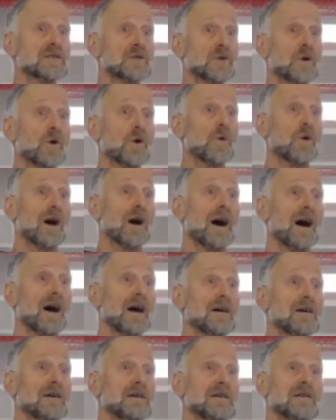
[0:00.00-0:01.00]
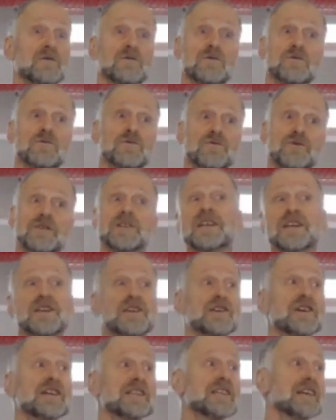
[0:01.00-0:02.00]
So really
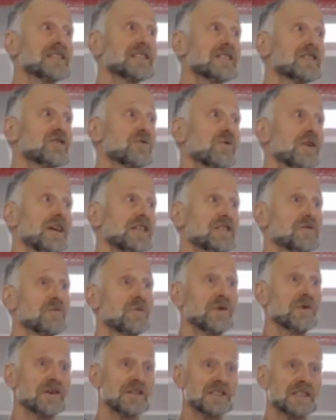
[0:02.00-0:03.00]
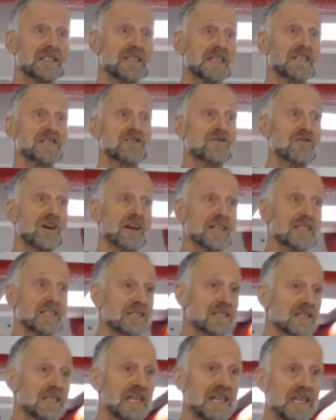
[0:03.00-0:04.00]
good situation where it's 6
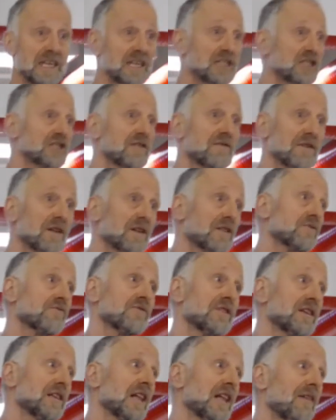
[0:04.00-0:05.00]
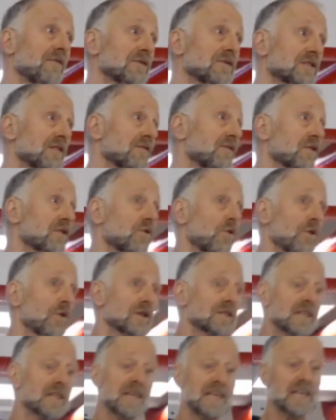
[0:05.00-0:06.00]
credits in each of the 3 levels of the
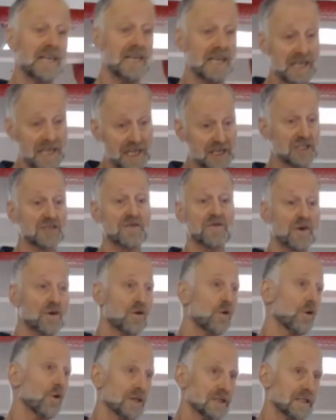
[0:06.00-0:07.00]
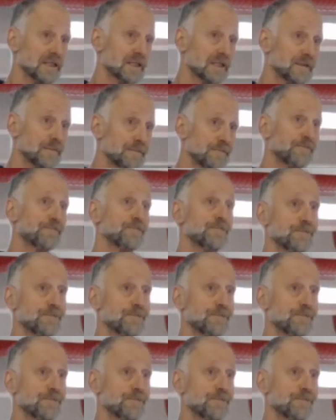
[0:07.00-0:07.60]
course in each of the courses.